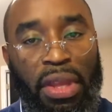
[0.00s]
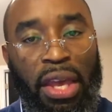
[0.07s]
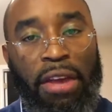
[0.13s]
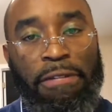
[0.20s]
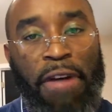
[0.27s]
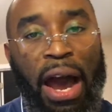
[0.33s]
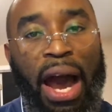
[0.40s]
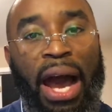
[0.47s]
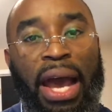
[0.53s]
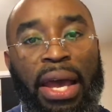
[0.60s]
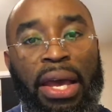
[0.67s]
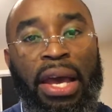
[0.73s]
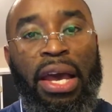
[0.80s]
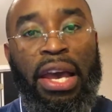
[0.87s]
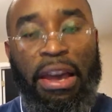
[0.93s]
if
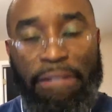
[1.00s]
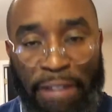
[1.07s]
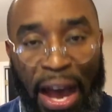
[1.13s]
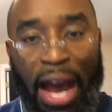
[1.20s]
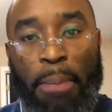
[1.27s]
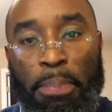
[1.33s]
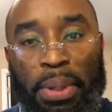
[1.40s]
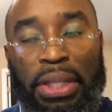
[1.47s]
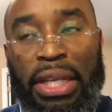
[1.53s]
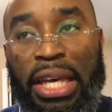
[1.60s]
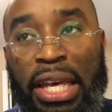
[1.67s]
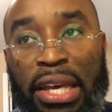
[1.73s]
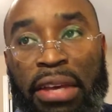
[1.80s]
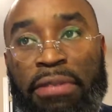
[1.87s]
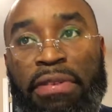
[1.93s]
I
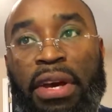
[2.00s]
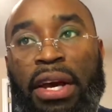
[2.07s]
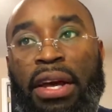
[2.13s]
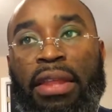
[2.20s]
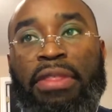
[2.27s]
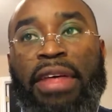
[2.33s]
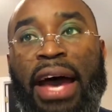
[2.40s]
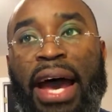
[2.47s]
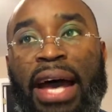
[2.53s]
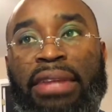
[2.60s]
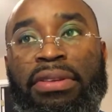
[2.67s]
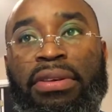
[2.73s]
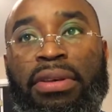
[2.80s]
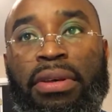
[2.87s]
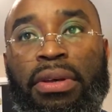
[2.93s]
believe that